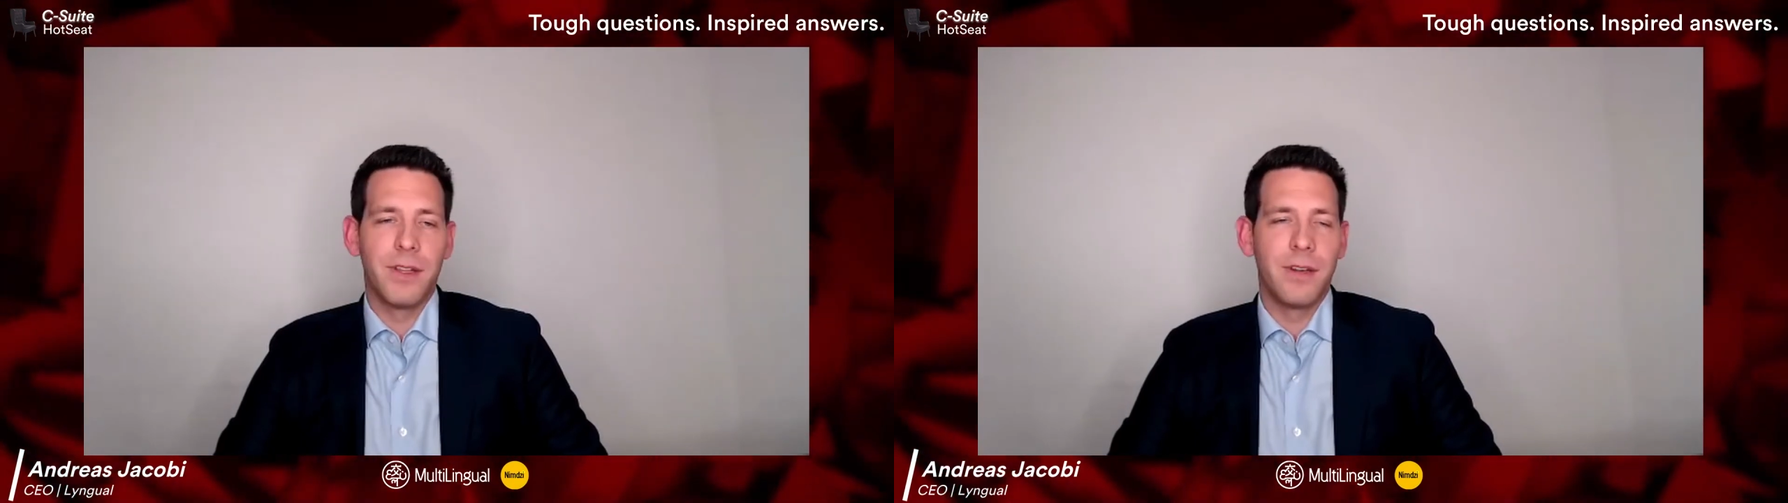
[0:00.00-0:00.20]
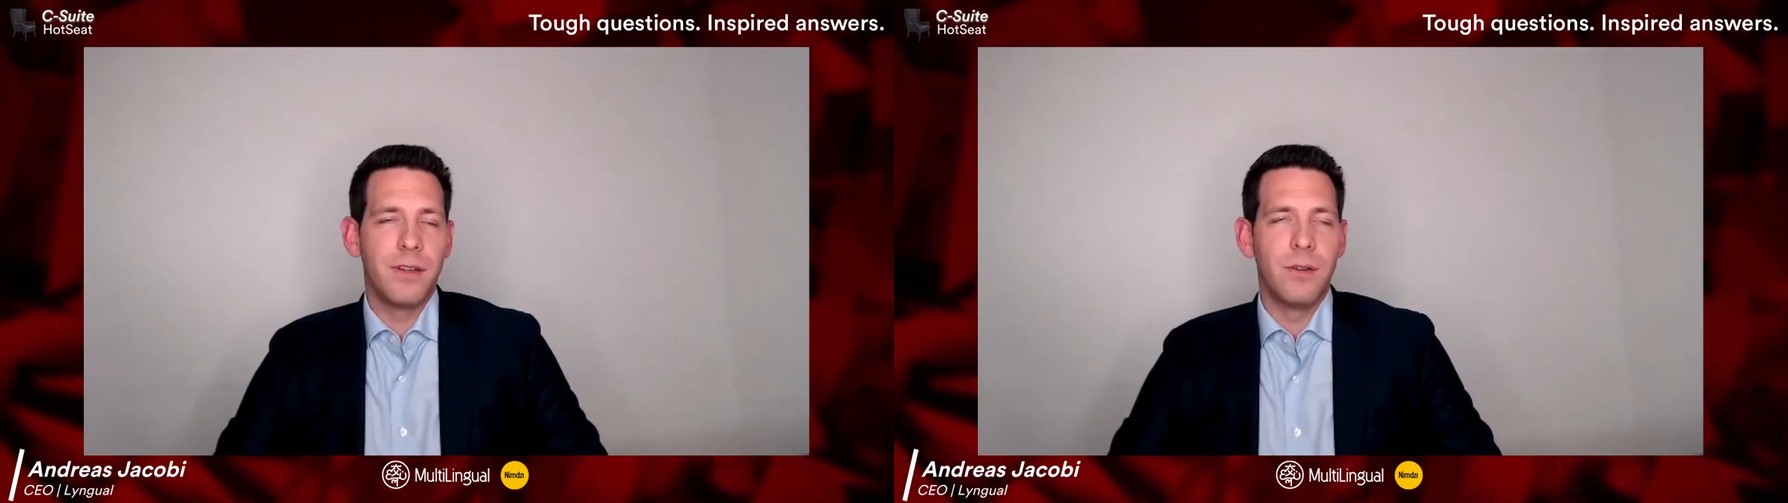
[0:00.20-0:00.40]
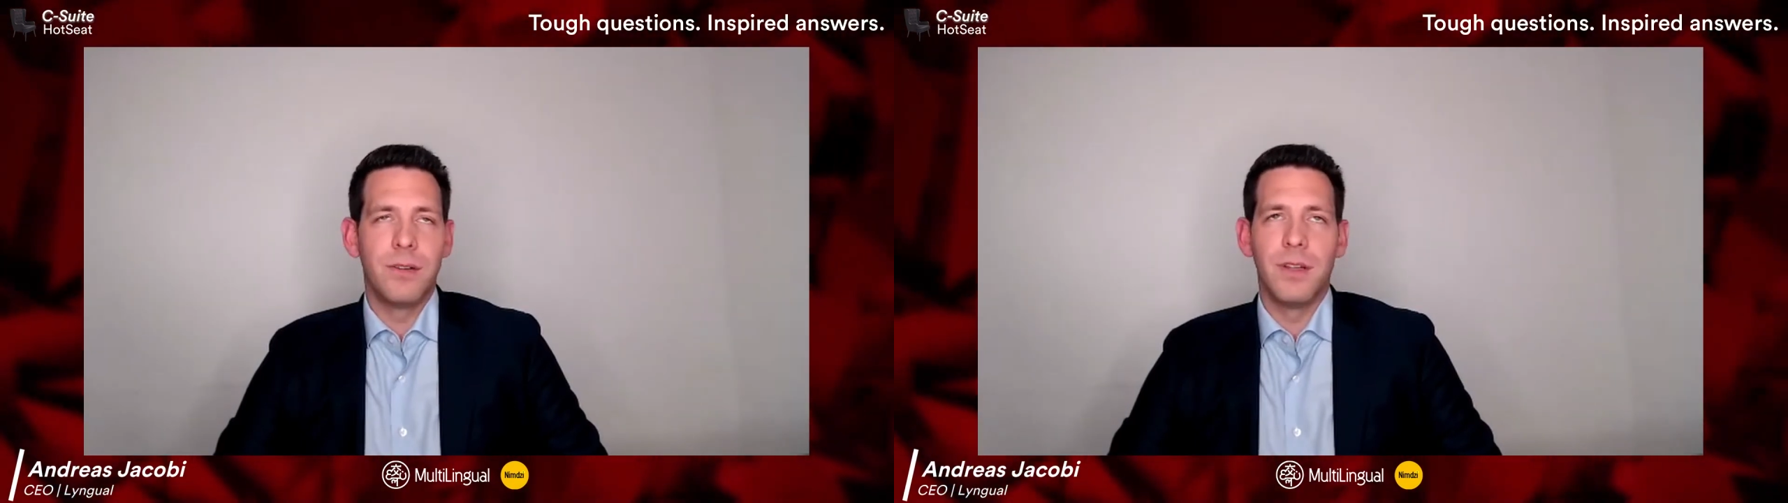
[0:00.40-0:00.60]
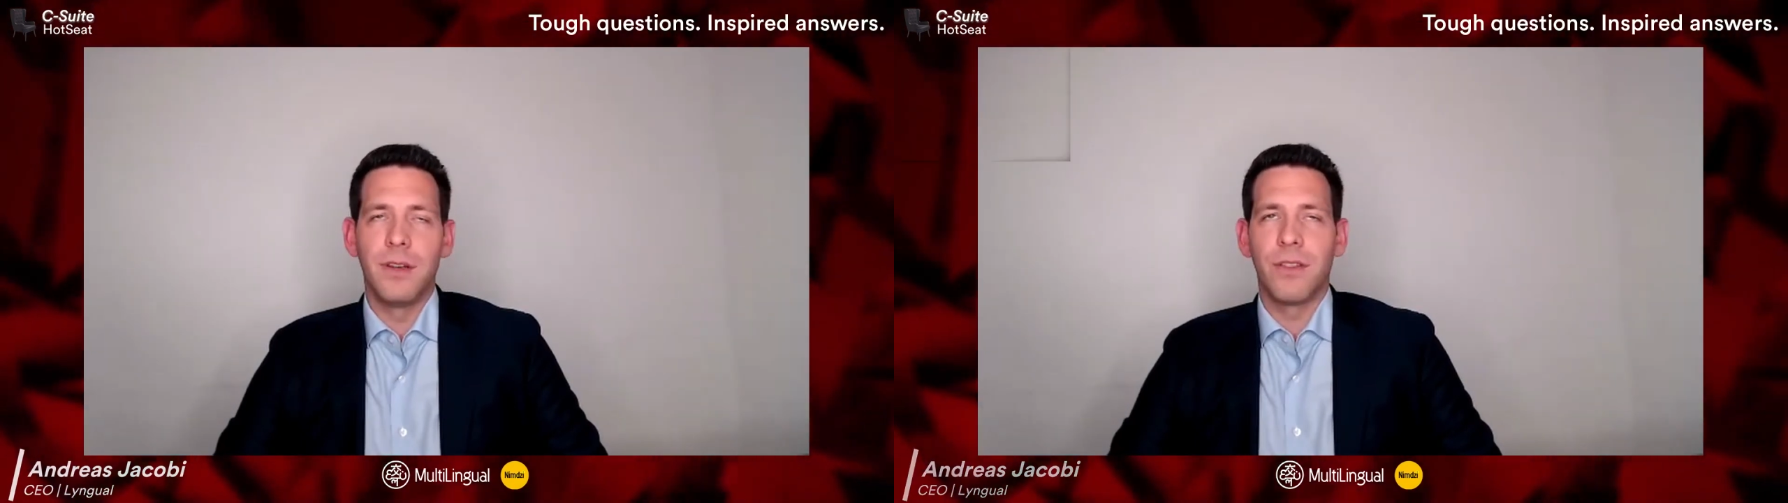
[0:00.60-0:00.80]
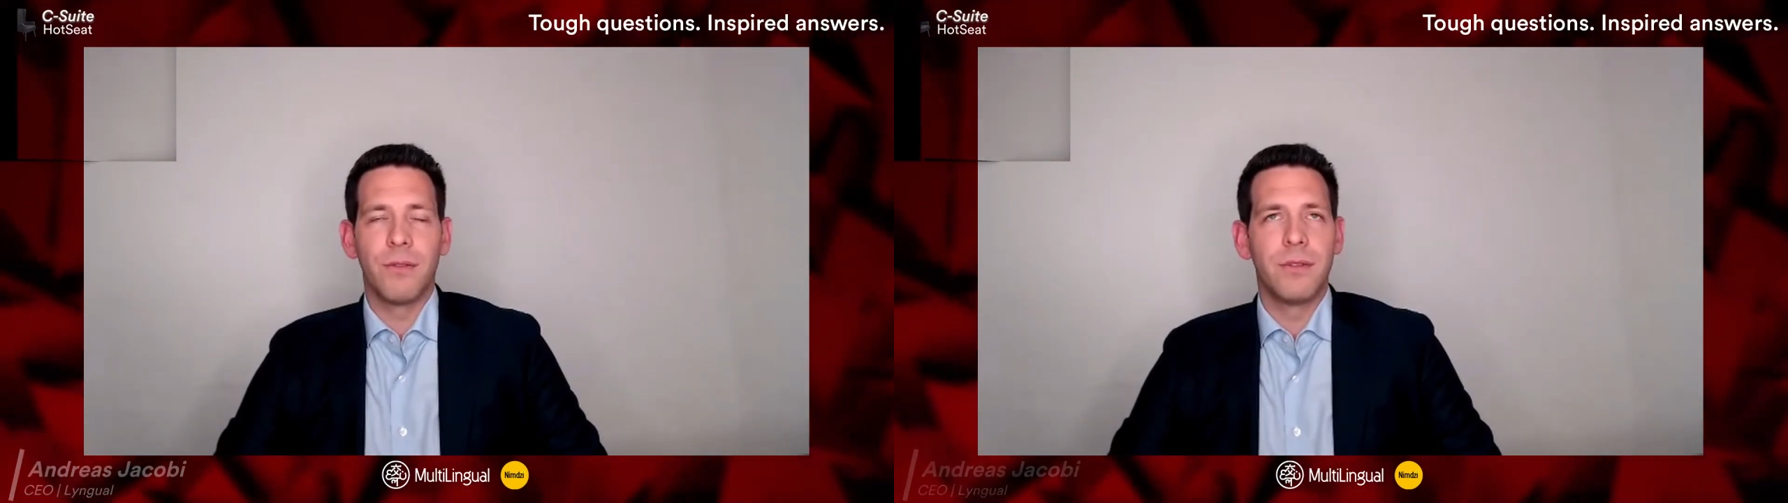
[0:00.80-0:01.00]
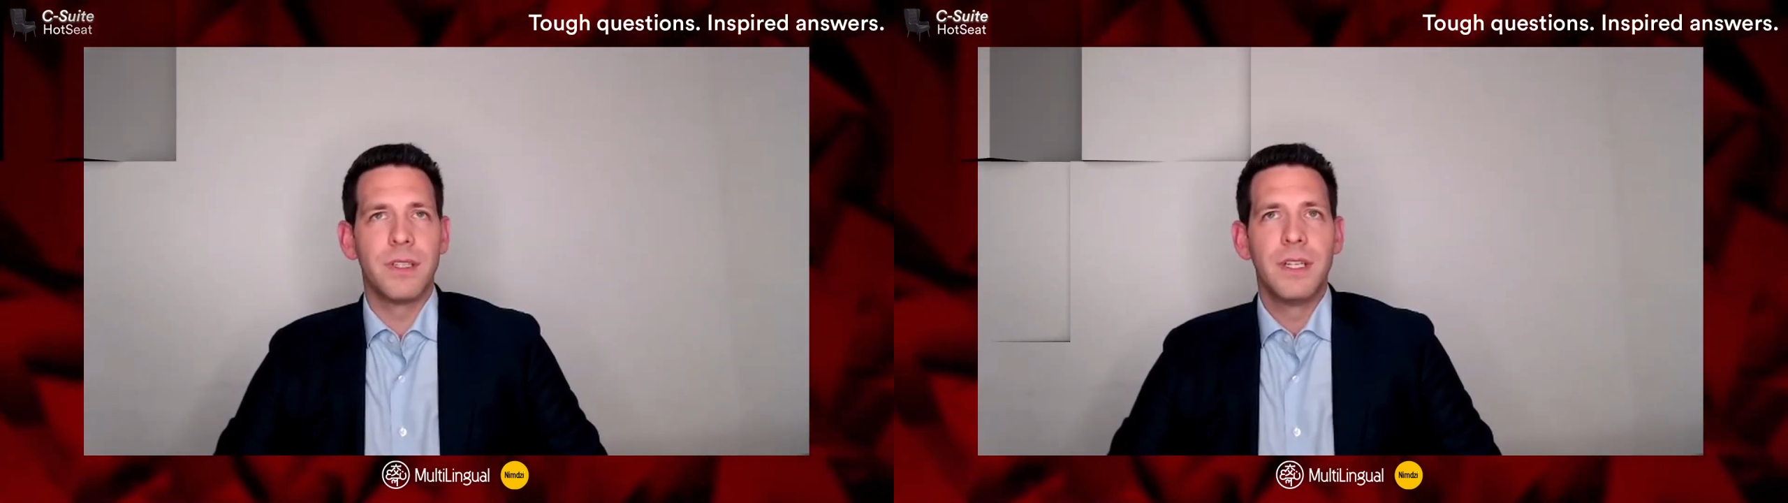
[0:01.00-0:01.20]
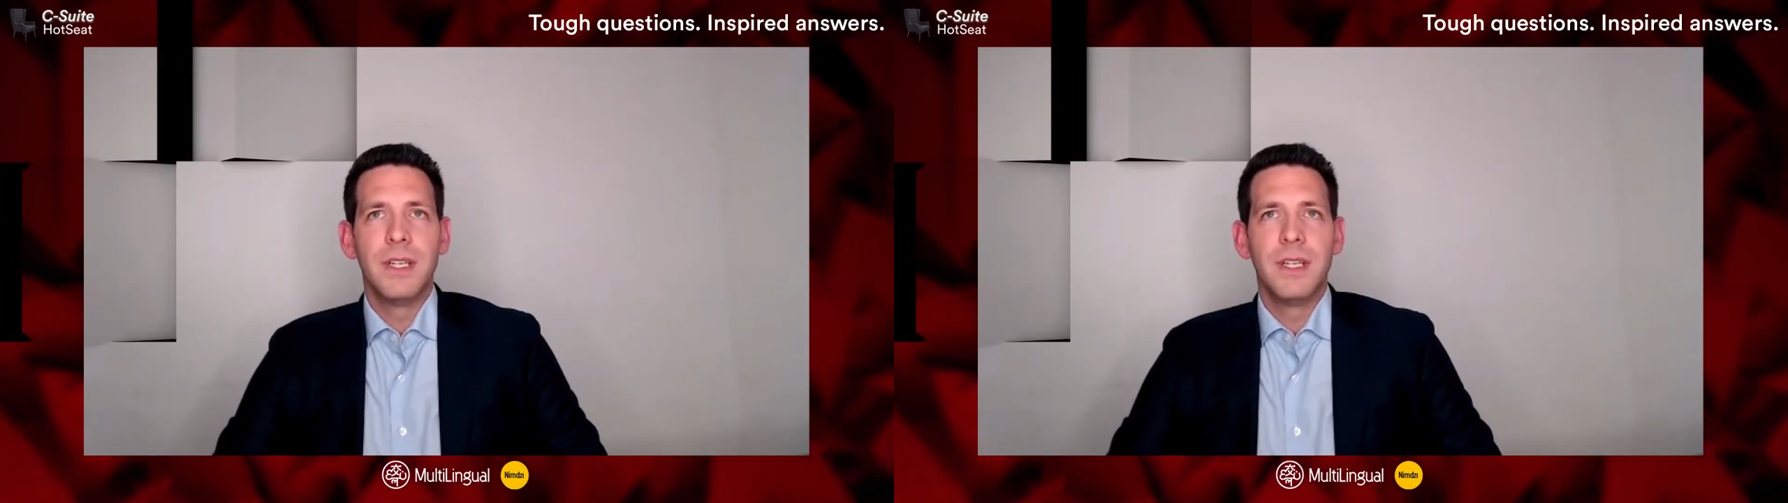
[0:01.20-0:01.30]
than you than you thought.